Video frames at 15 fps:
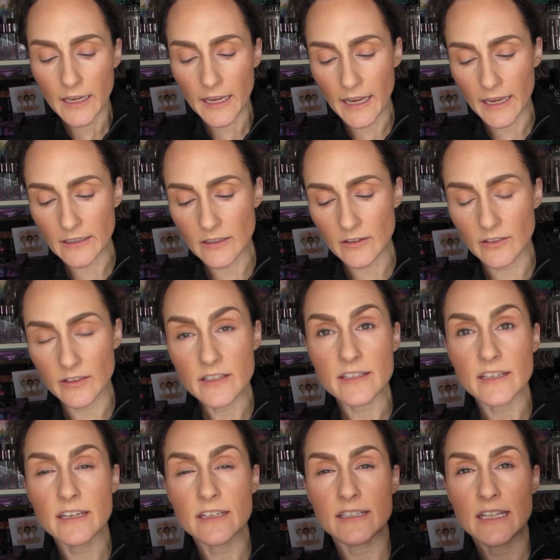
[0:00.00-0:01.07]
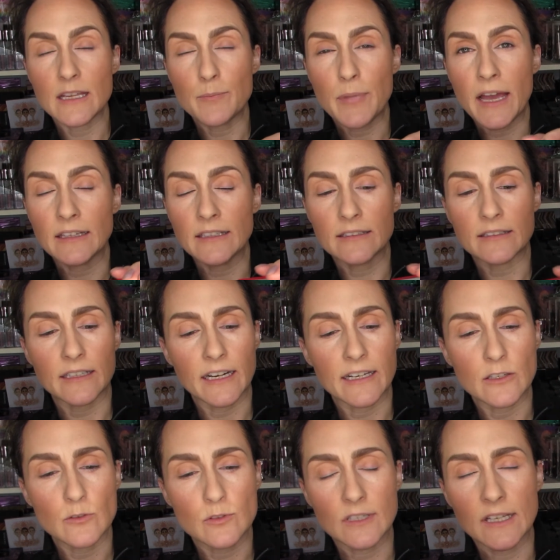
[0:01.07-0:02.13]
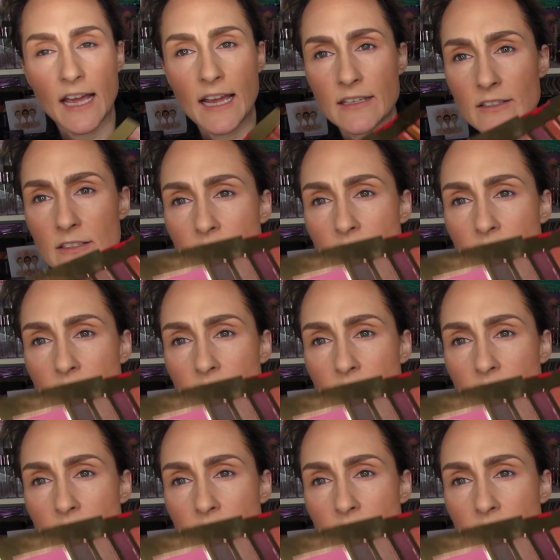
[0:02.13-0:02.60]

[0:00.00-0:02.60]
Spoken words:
And this is the palette that I used last